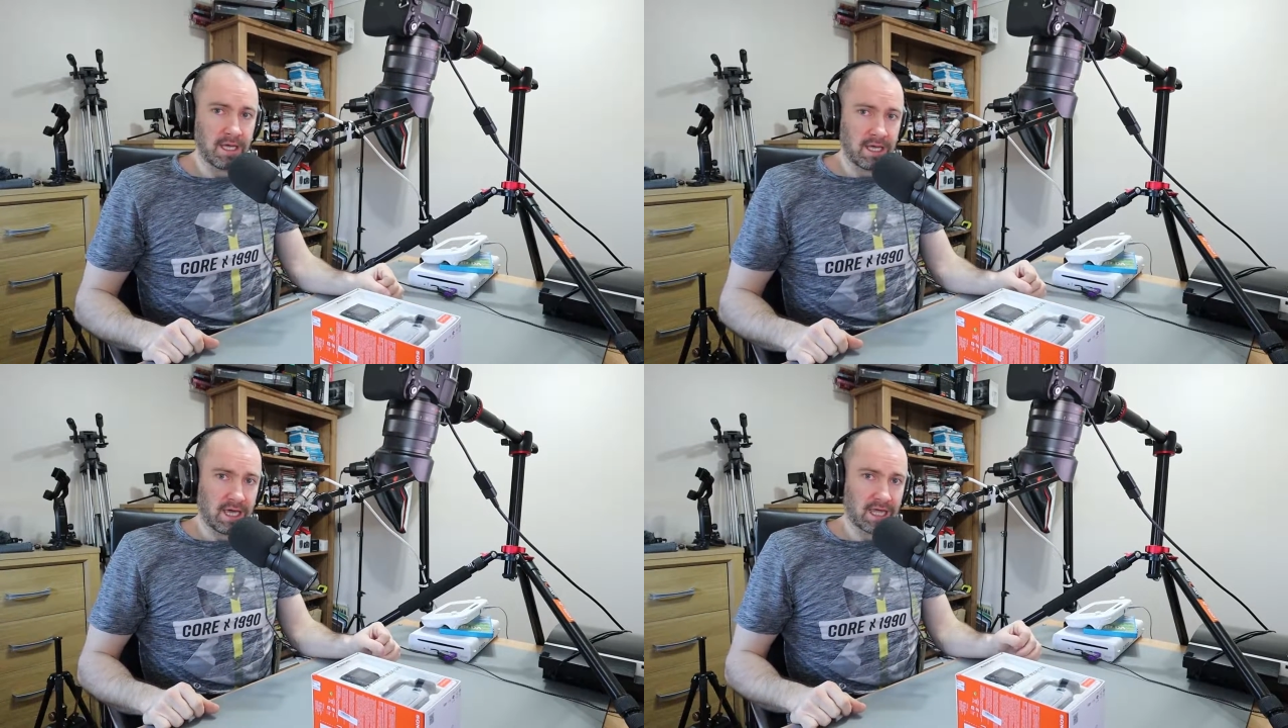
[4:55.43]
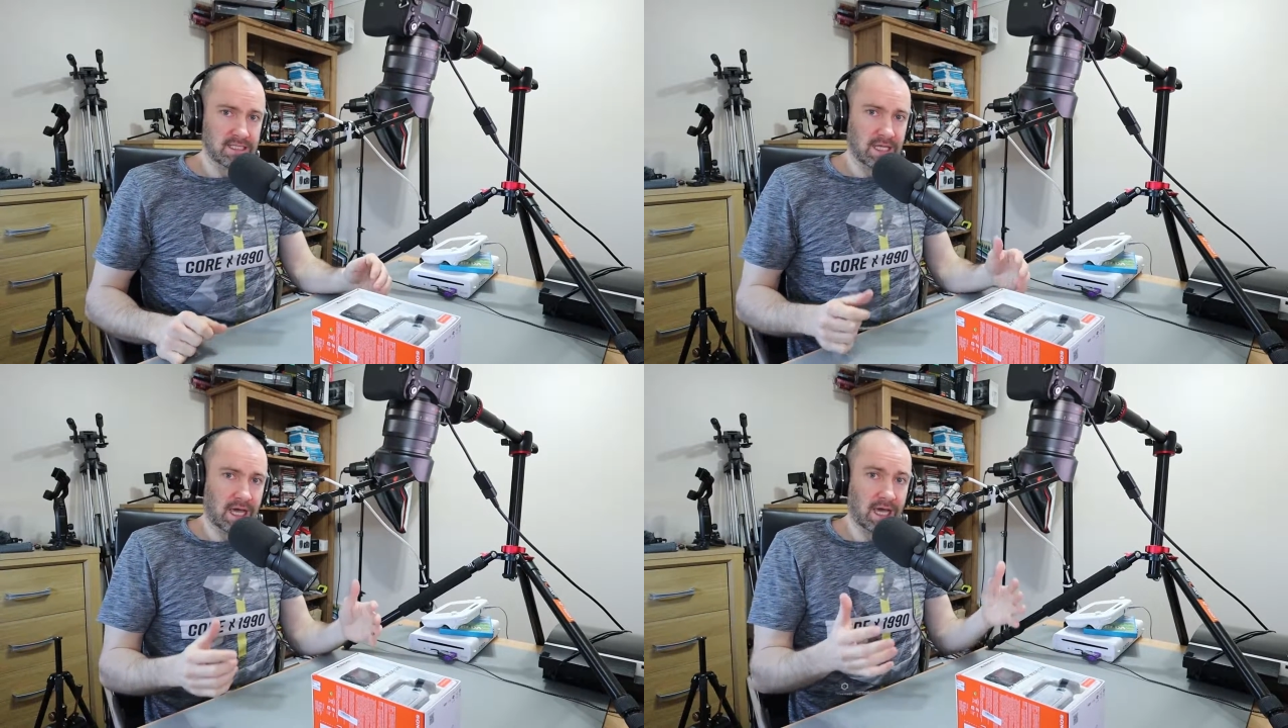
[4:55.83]
is
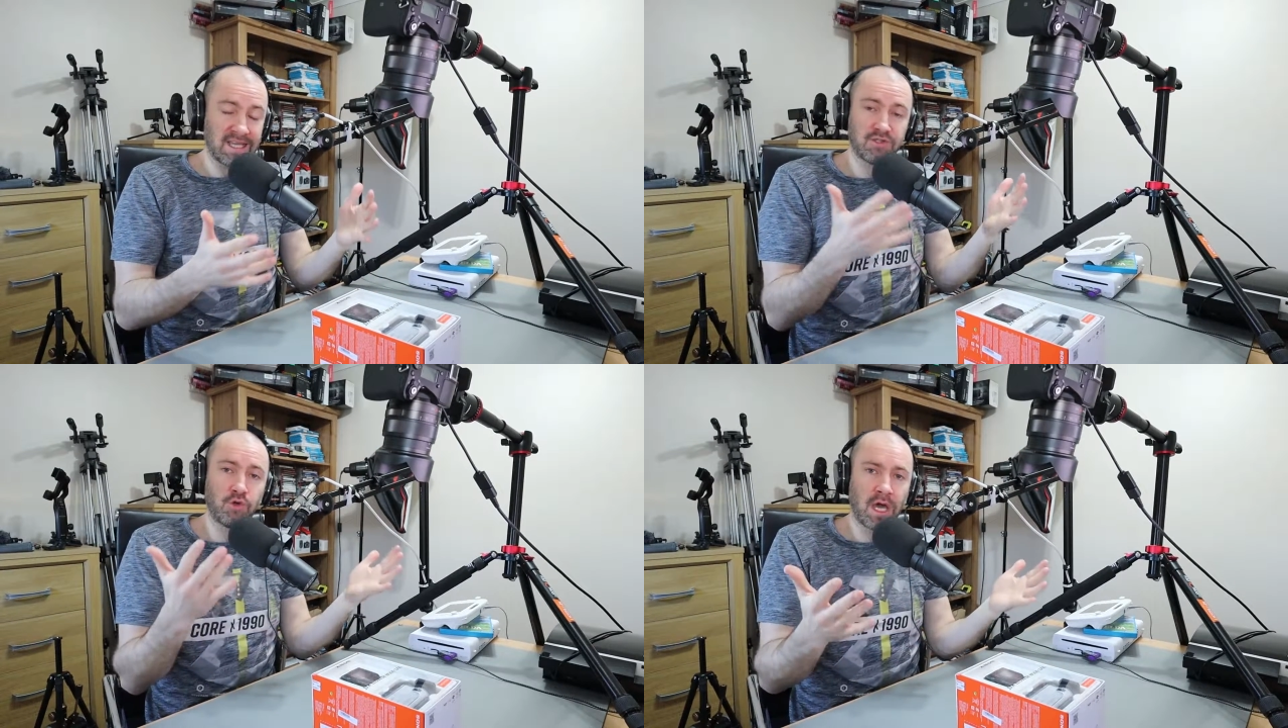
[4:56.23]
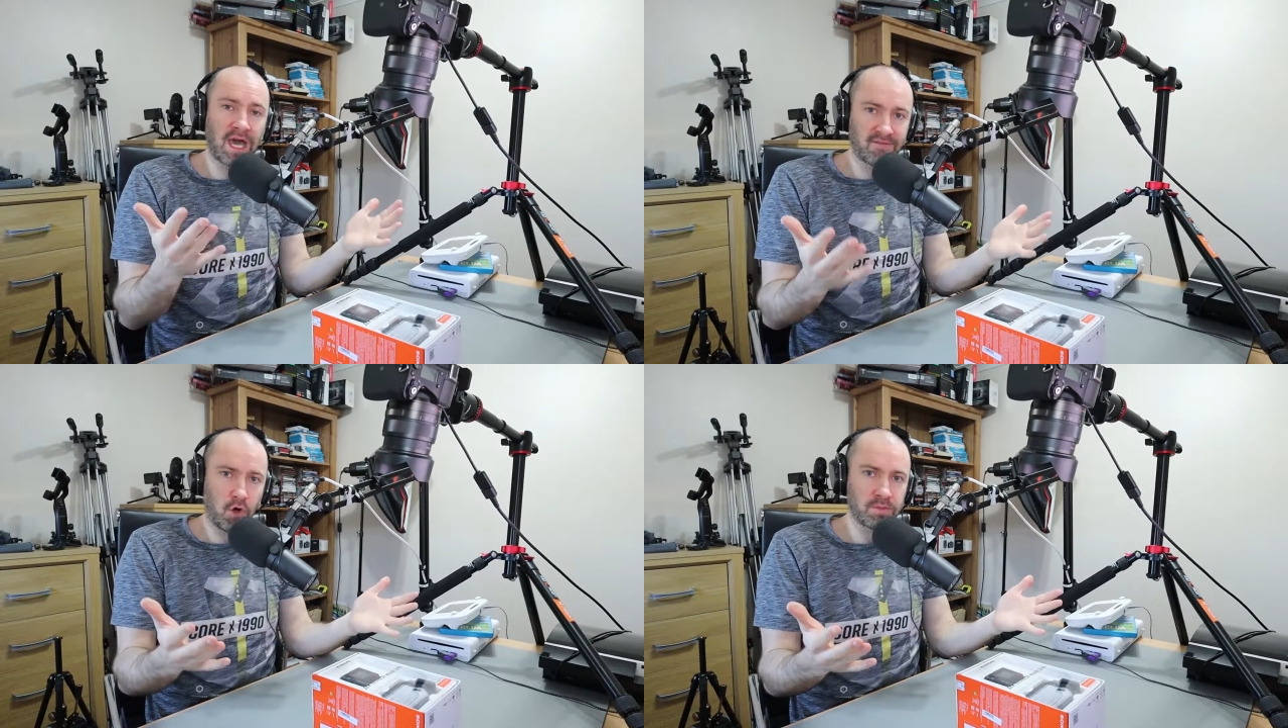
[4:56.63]
that I do have
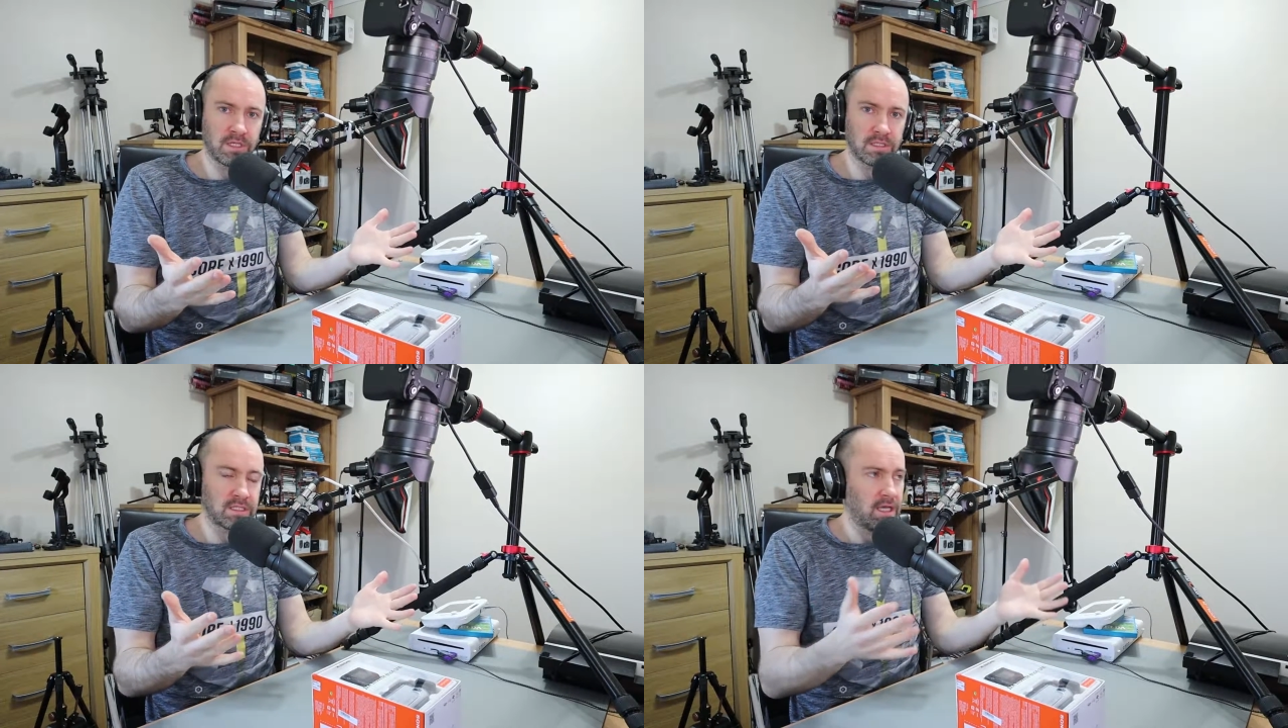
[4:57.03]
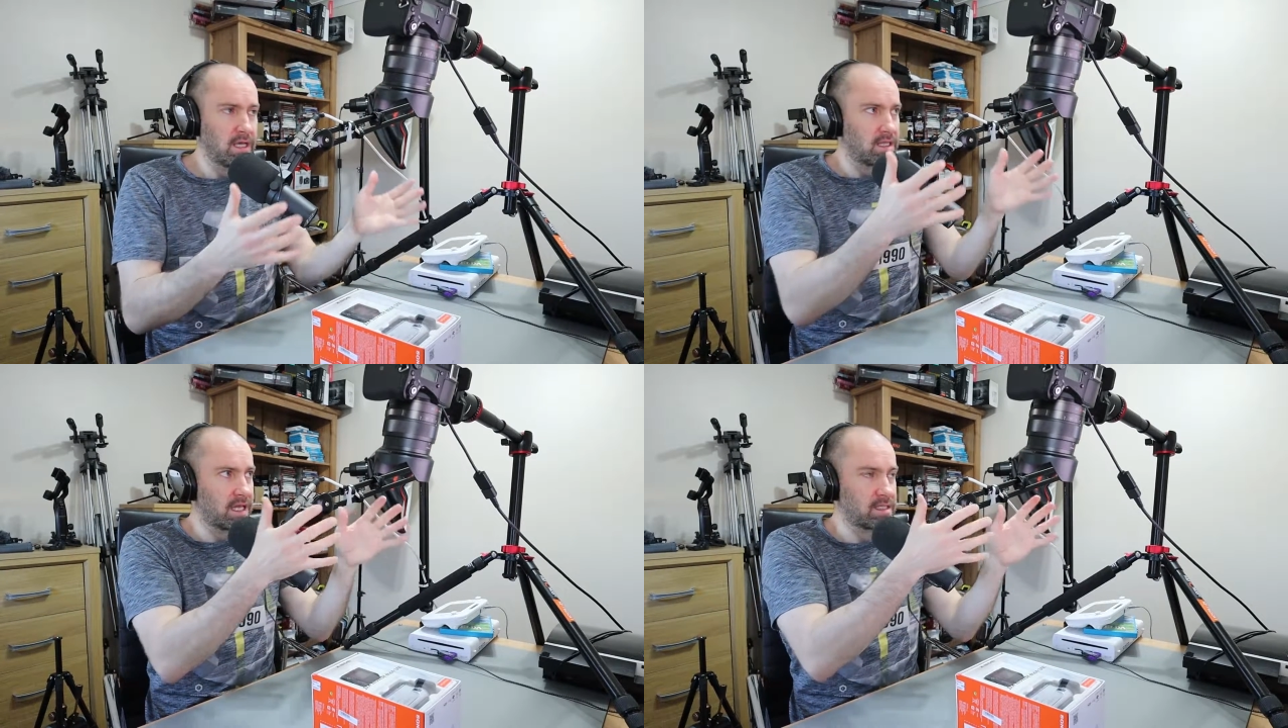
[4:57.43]
options.
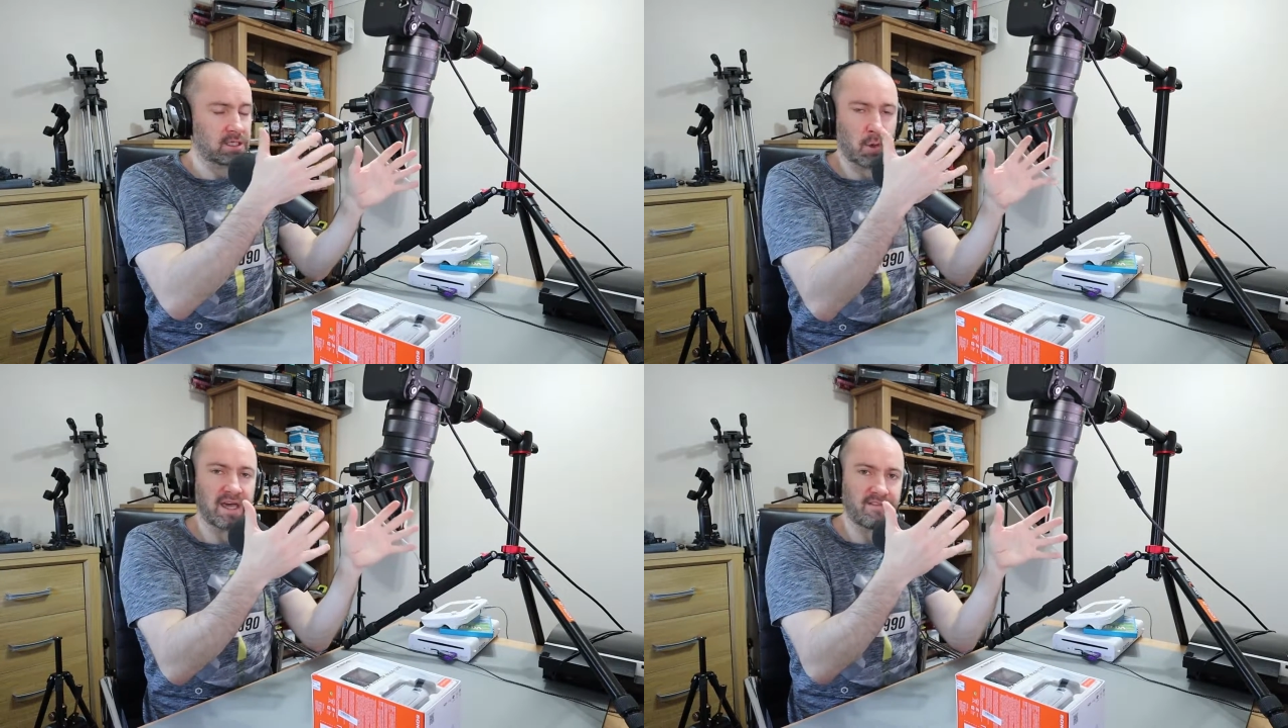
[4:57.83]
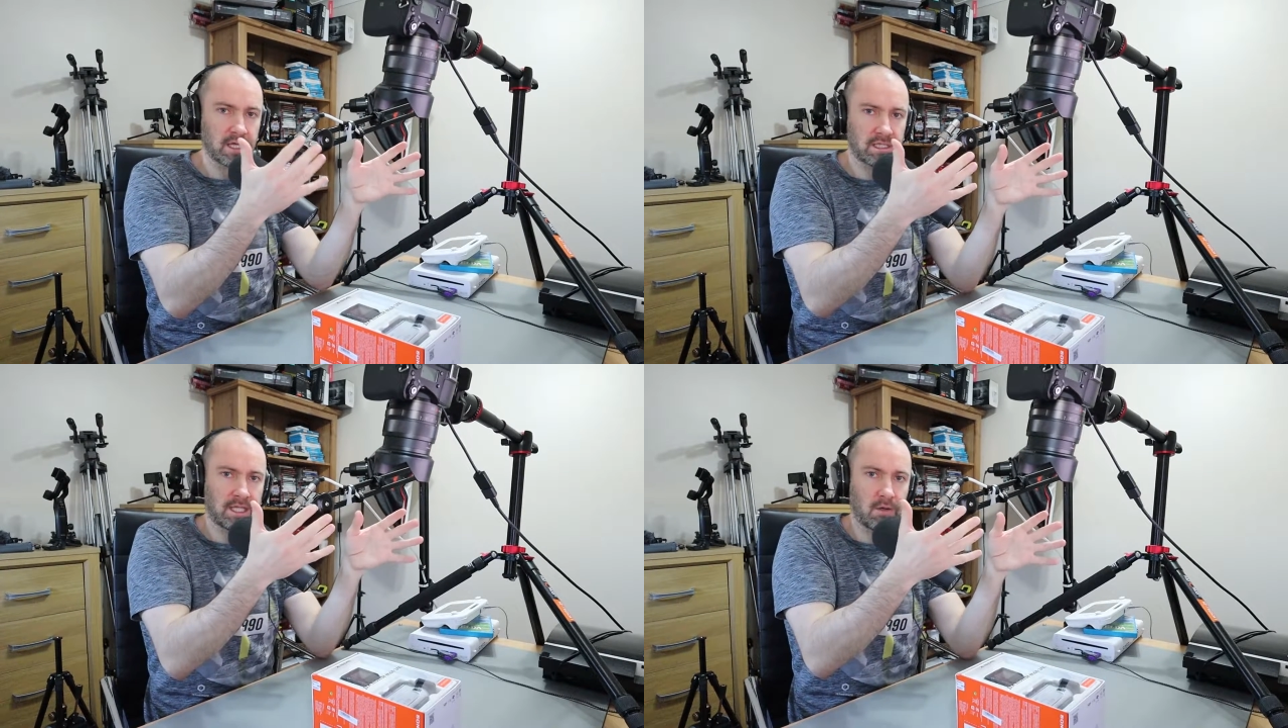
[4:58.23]
This is quite a
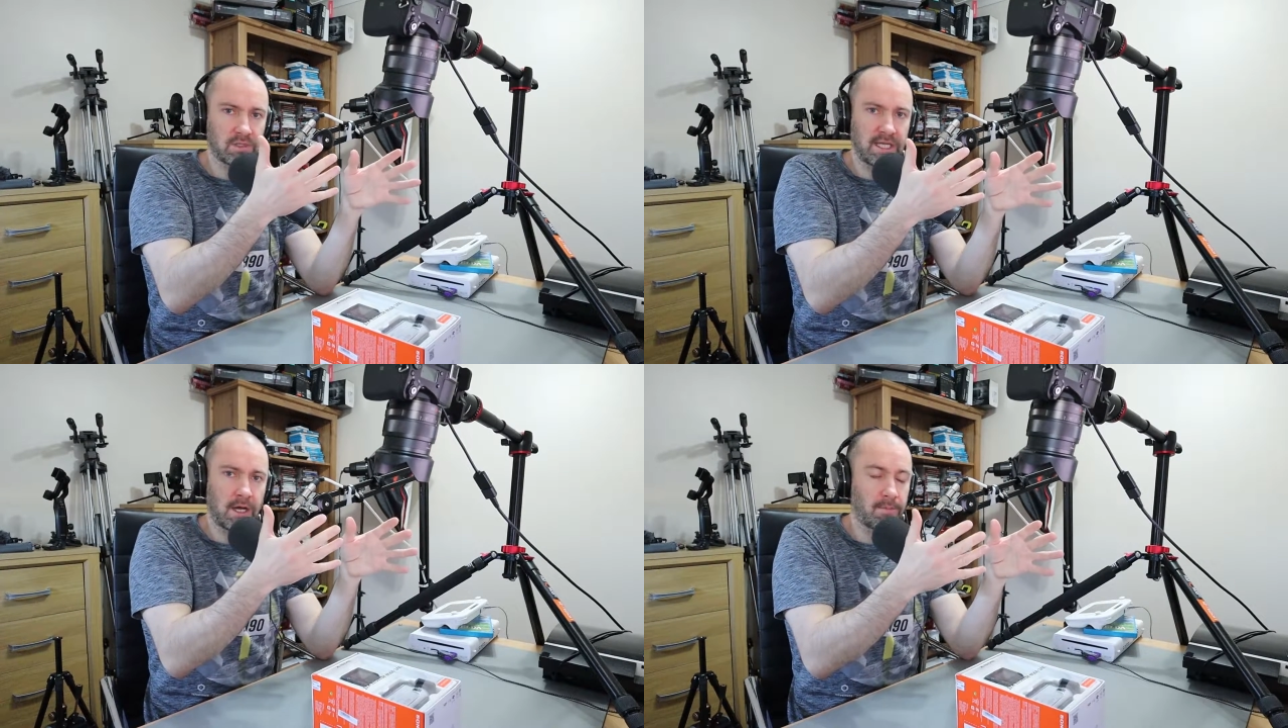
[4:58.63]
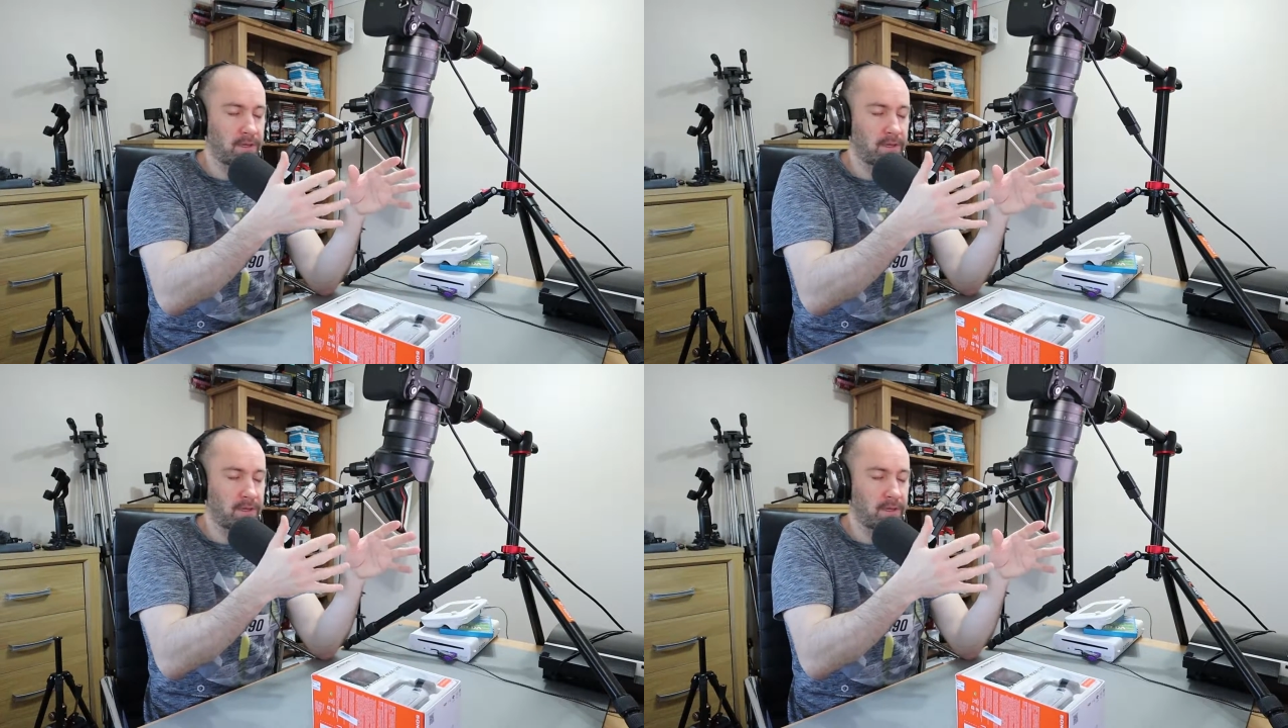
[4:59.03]
versatile setup.